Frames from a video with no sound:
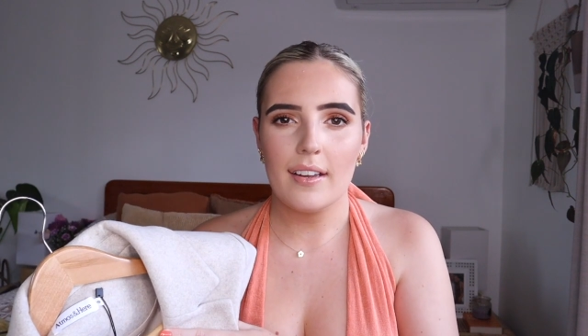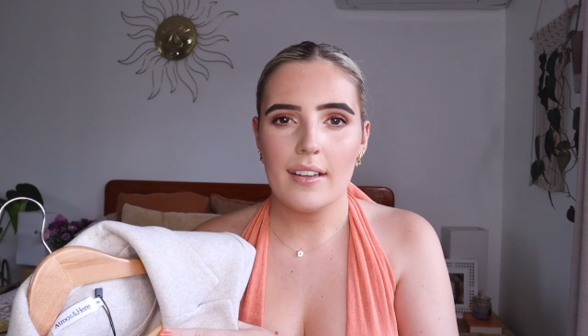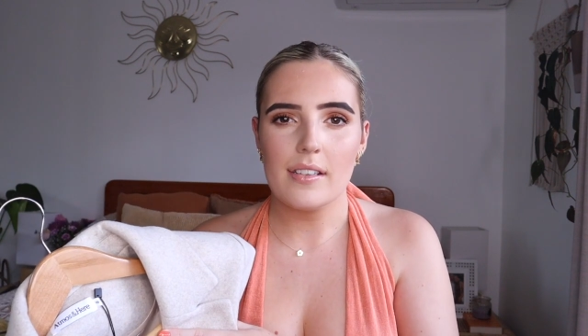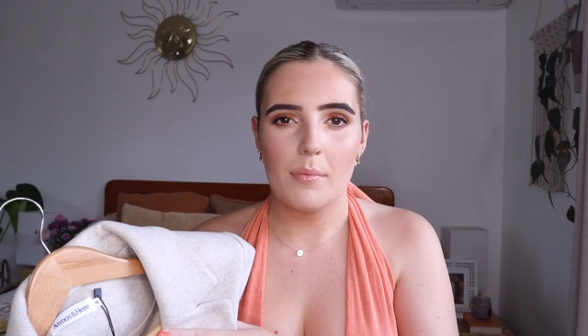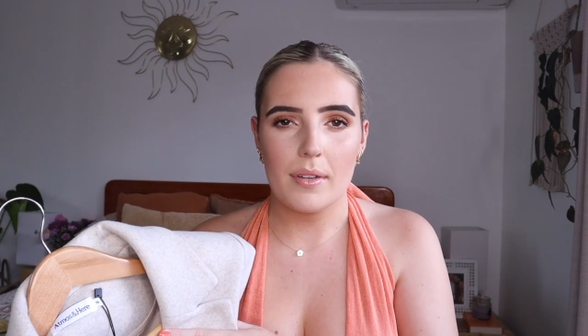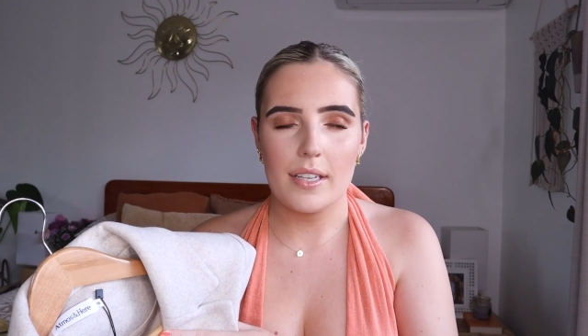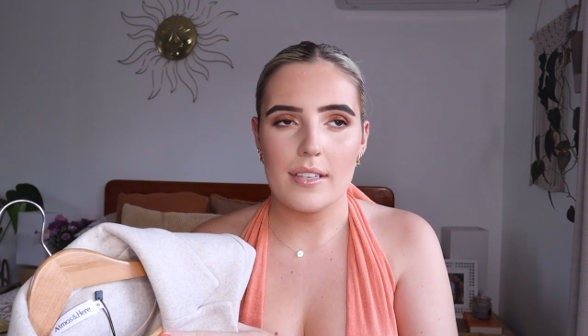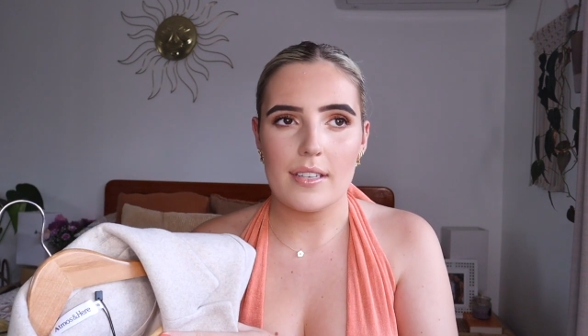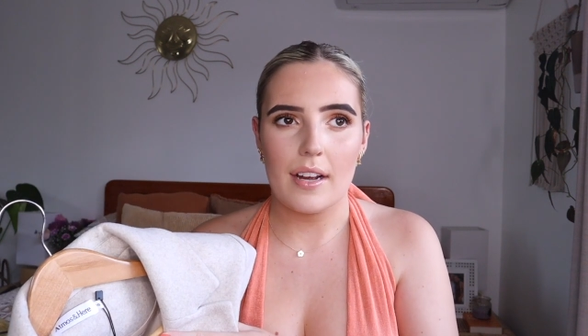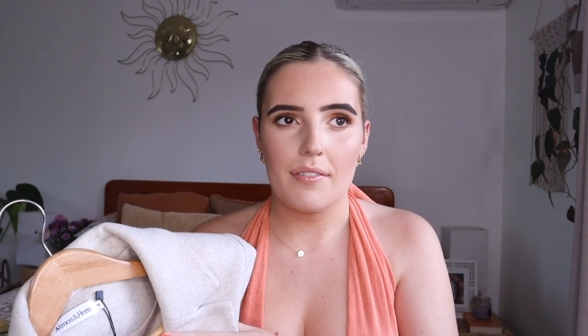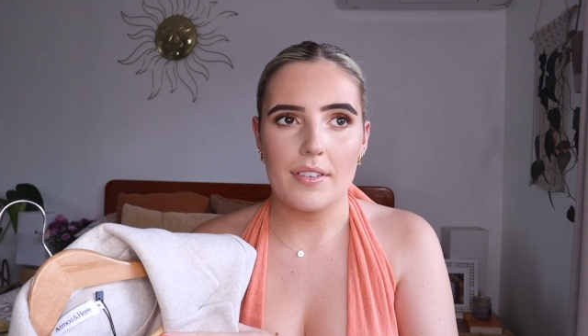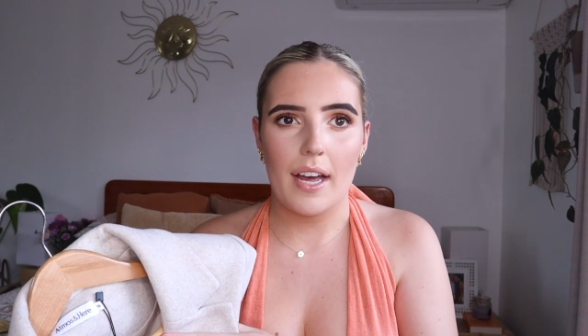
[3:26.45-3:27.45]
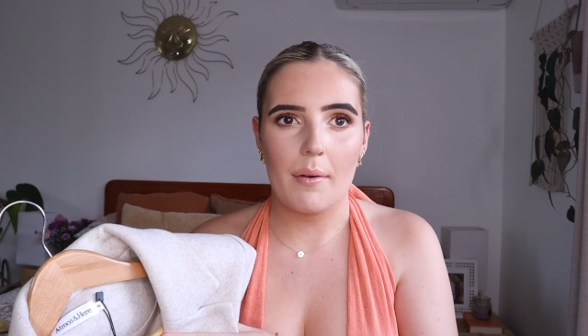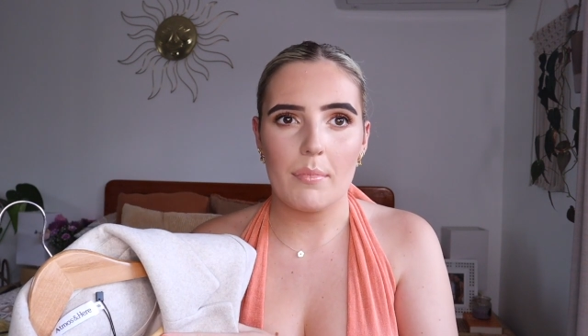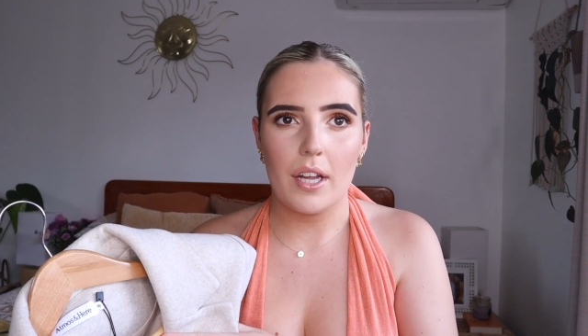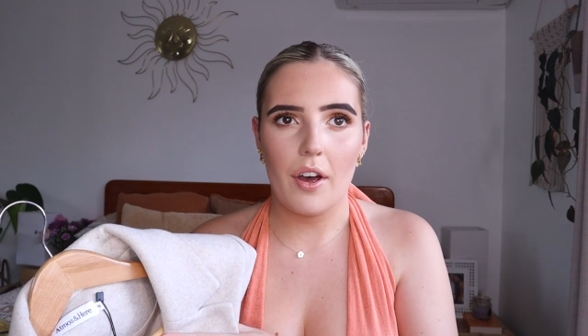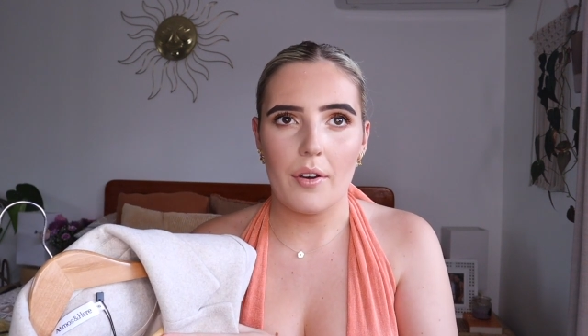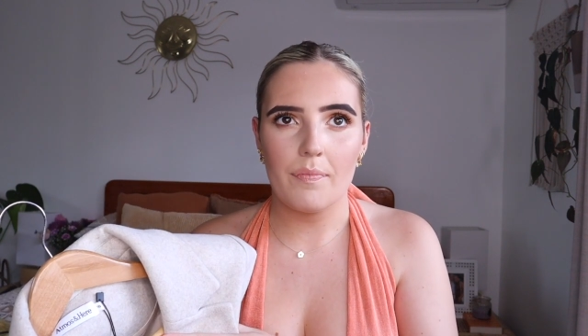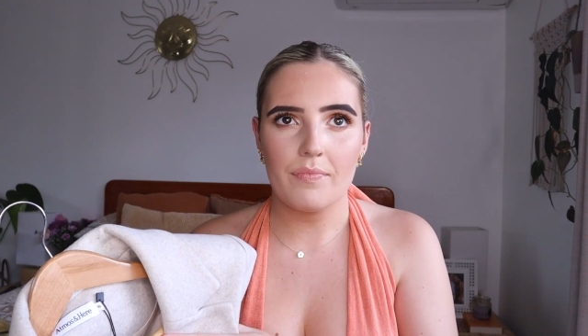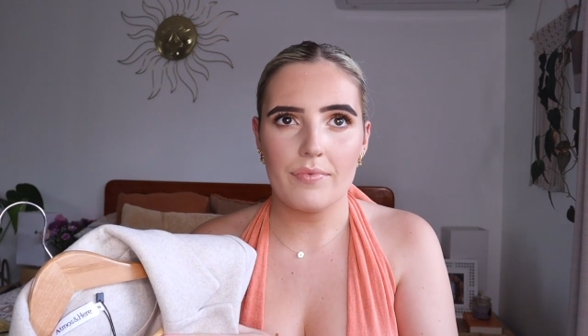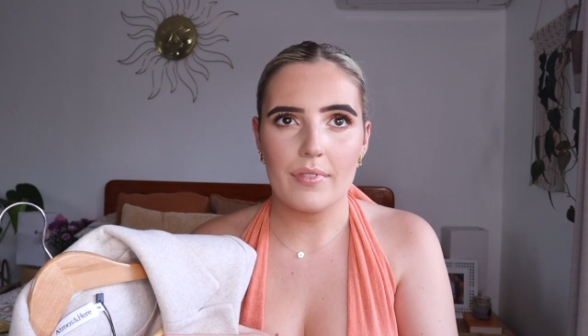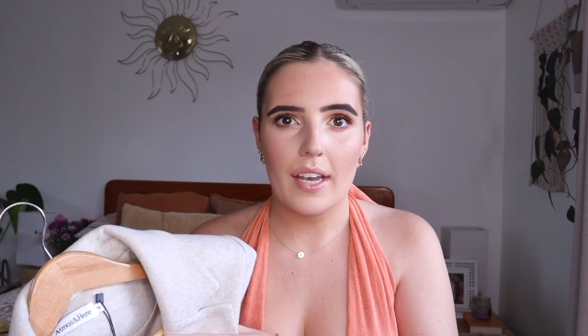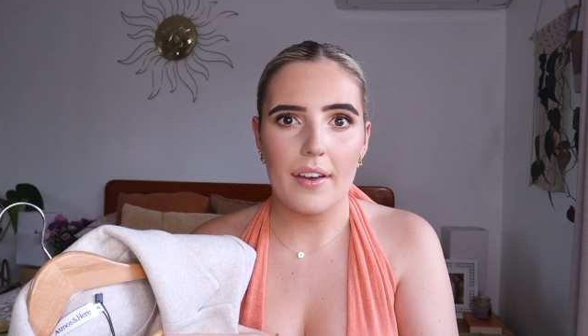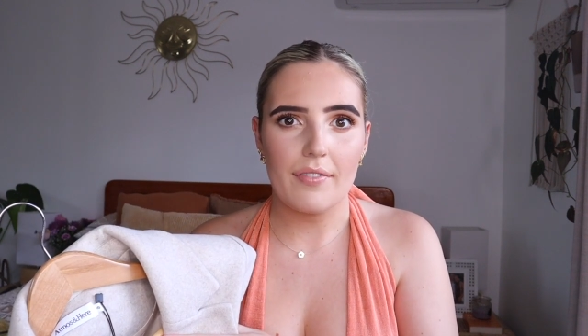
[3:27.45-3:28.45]
some of this stuff down below
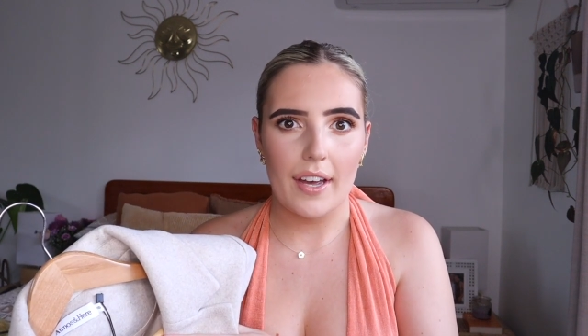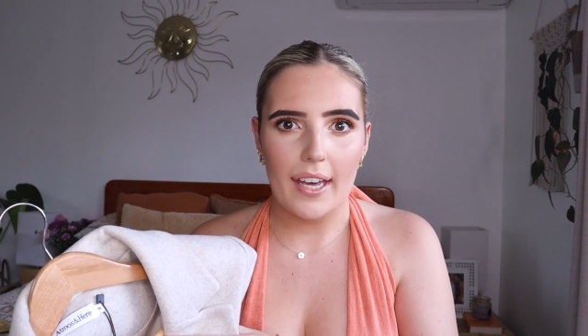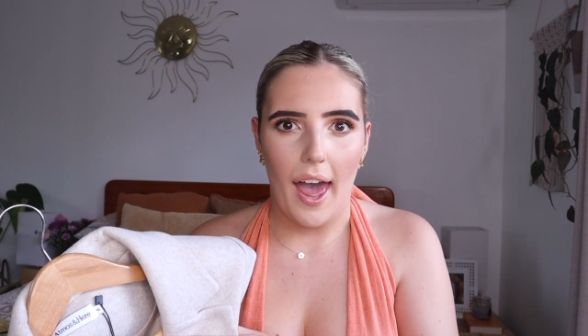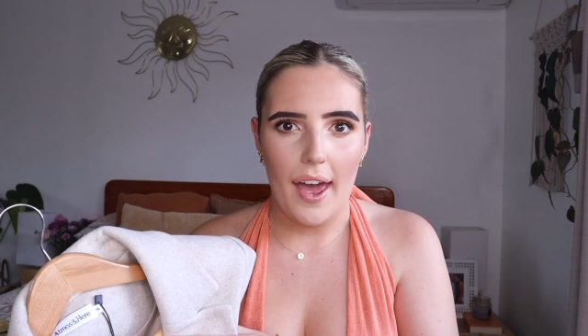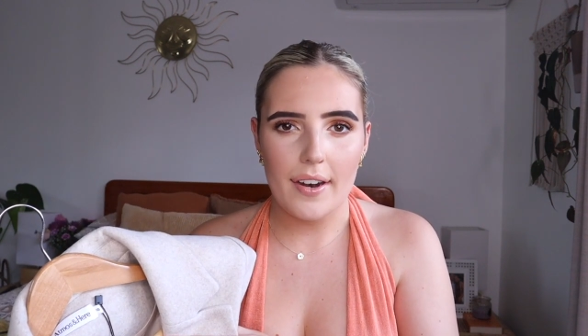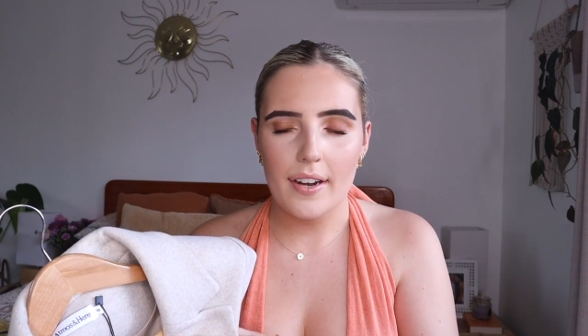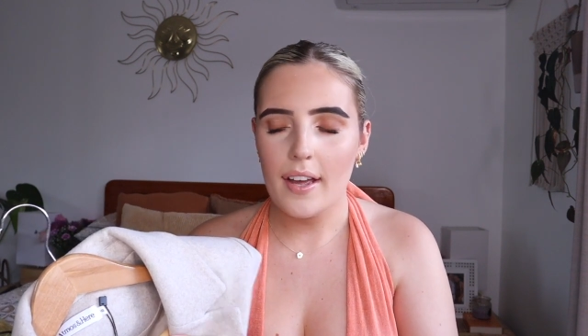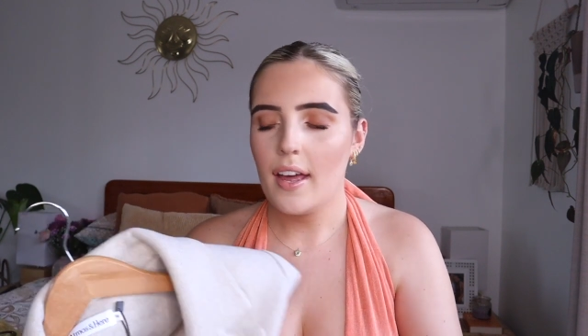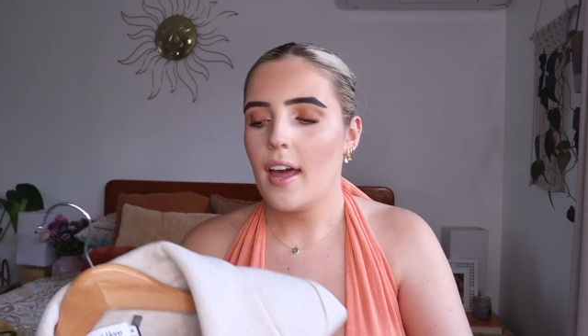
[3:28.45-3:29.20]
if I can.